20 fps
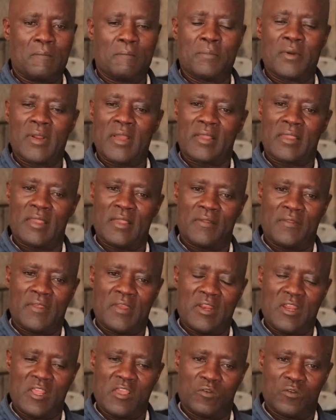breaking
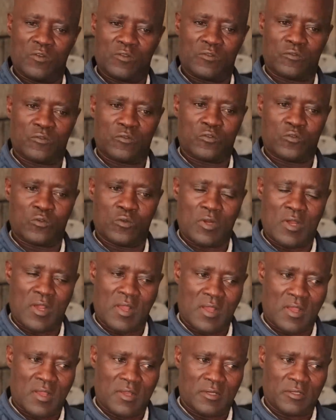the news to
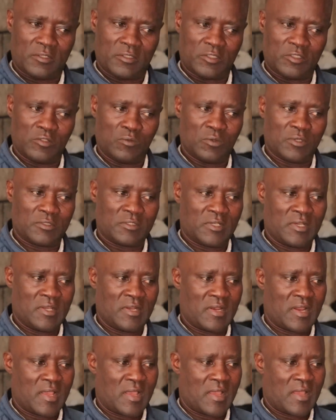her, she was
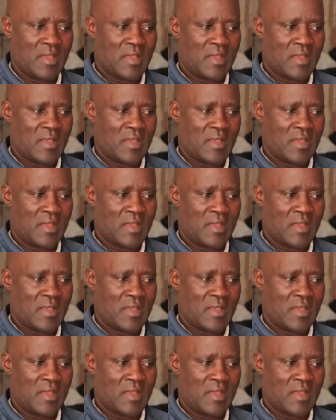in